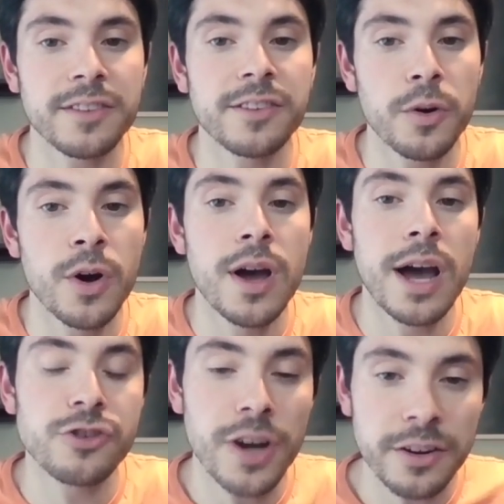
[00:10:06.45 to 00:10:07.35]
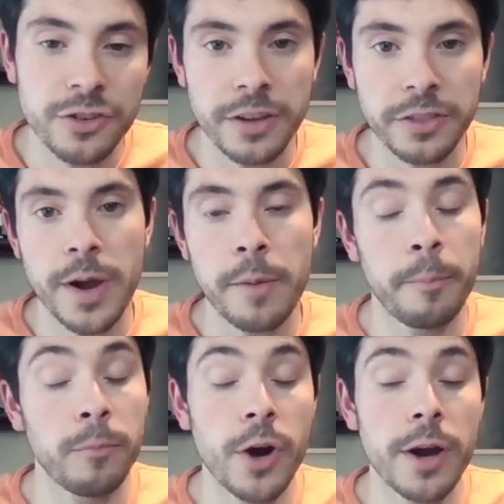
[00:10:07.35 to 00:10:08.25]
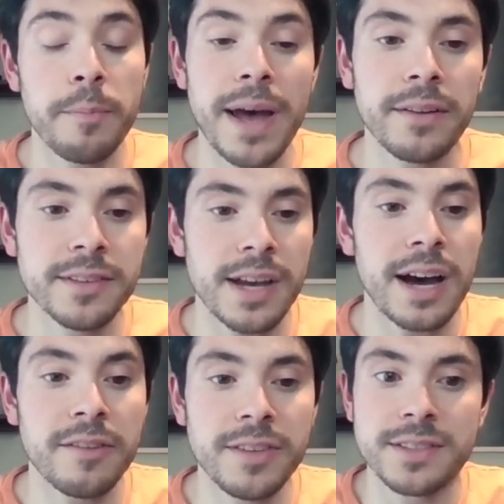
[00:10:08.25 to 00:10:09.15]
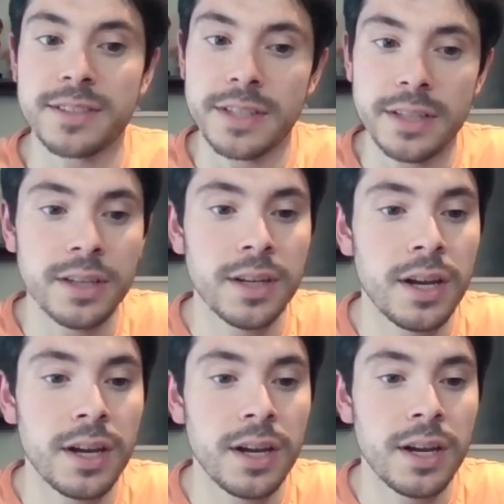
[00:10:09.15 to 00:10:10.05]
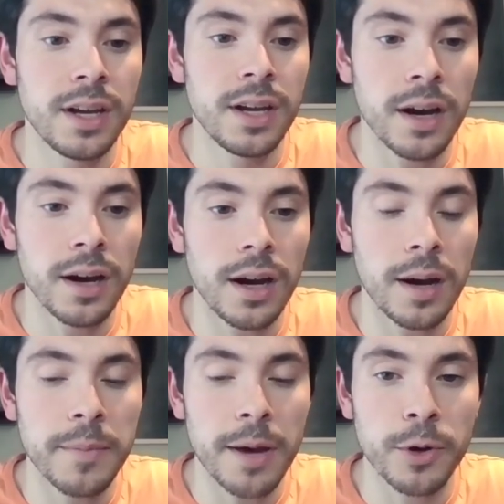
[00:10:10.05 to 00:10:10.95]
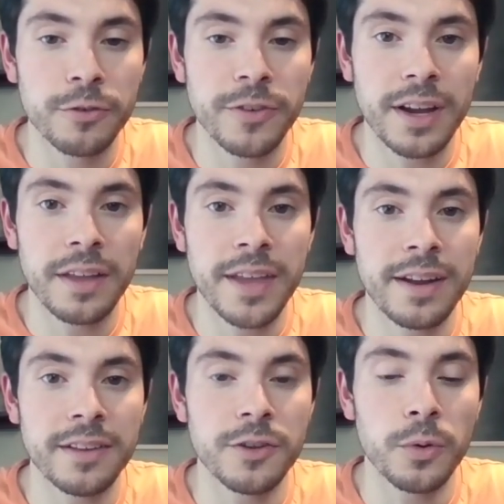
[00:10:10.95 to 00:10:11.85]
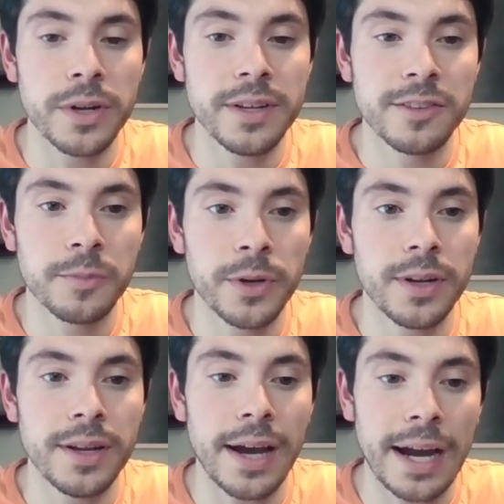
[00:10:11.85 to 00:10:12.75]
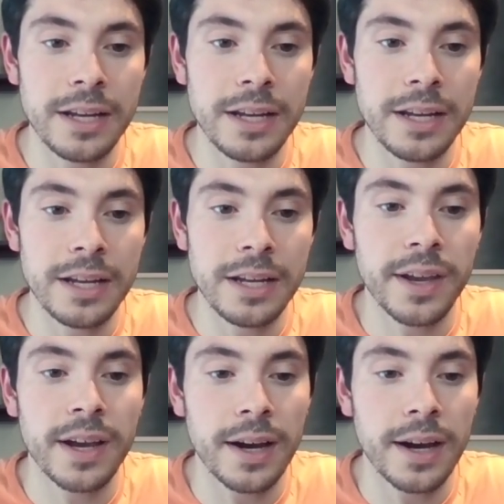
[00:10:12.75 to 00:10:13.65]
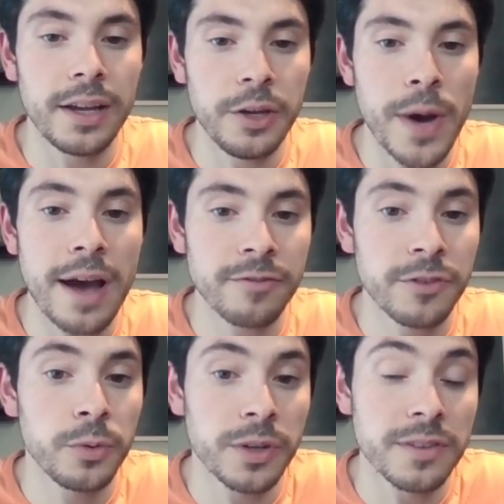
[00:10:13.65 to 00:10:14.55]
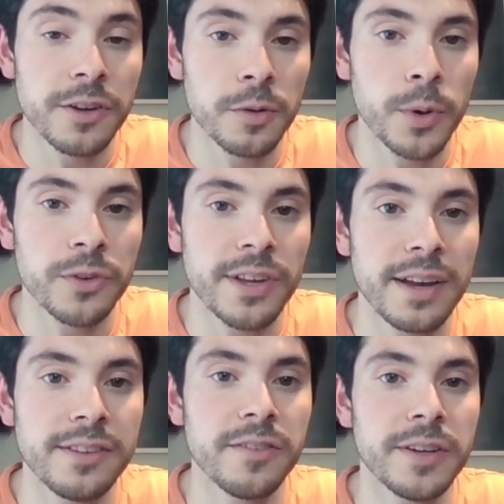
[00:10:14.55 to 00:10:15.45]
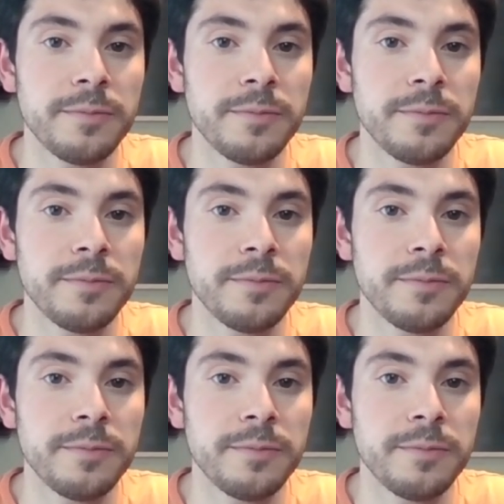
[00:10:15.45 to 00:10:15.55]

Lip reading: So I try to strike the right balance. Obviously, I'm not perfect on that, as no one is, but I do think you have to consider both sides of it.